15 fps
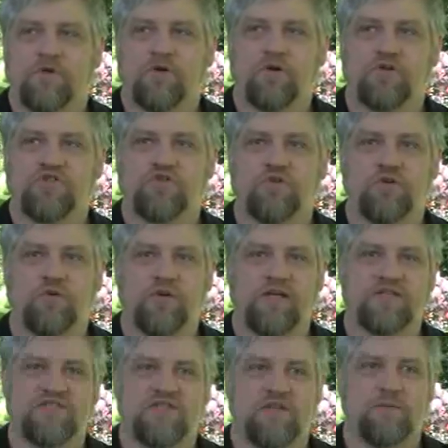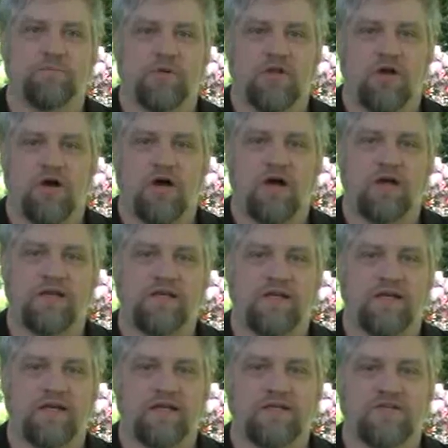Gertrude is the blonde,
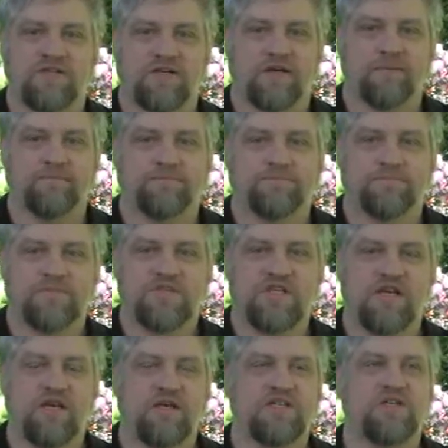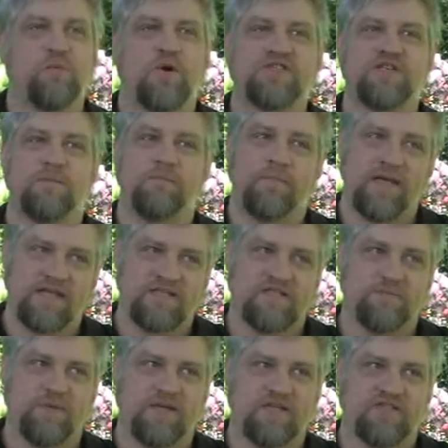and she wasn't meant
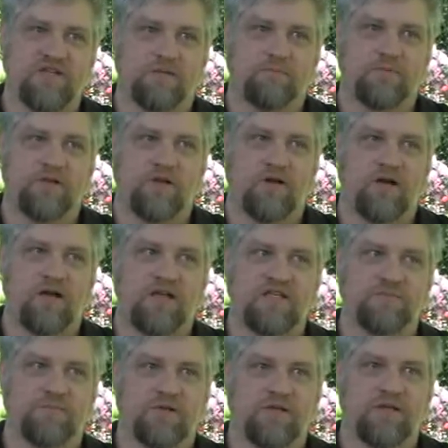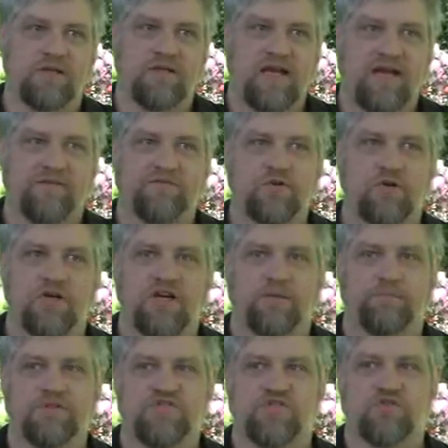to be a dumb blonde, but after a
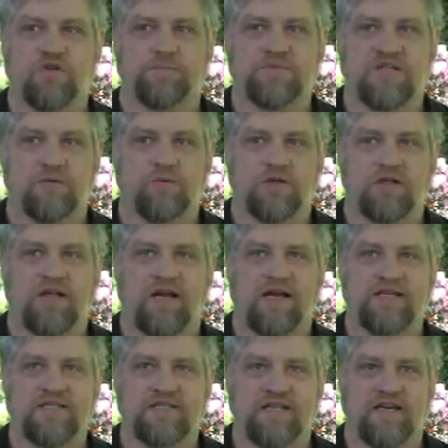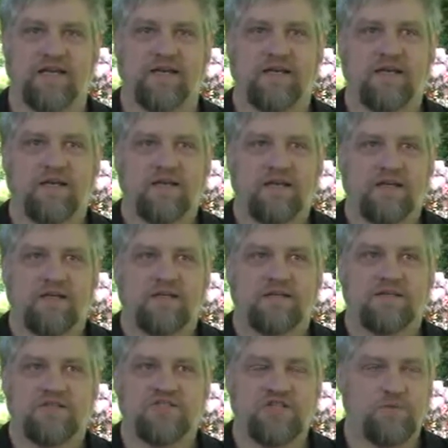couple of strips I realized that
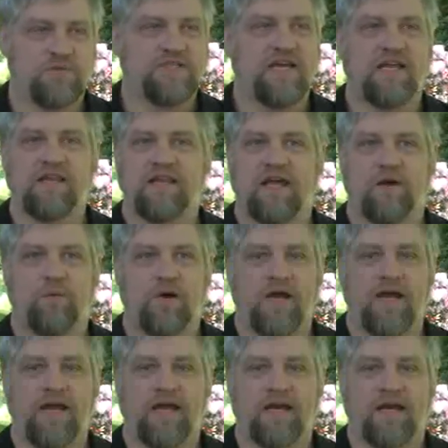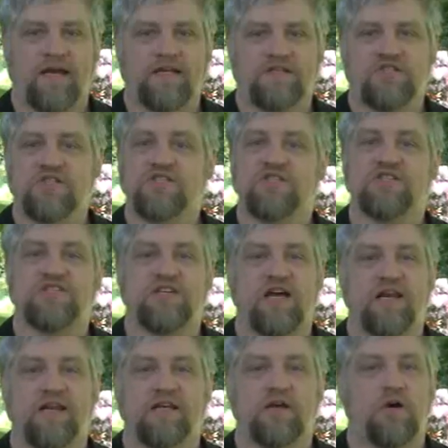she was heading that way, and I just
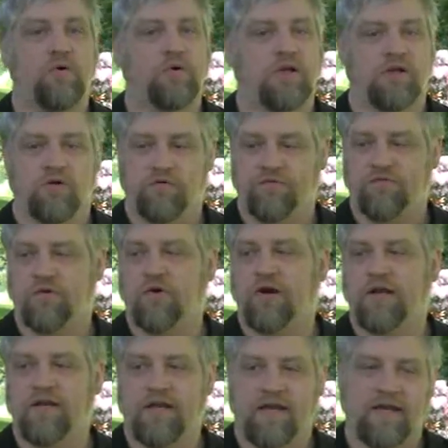decided to go for it.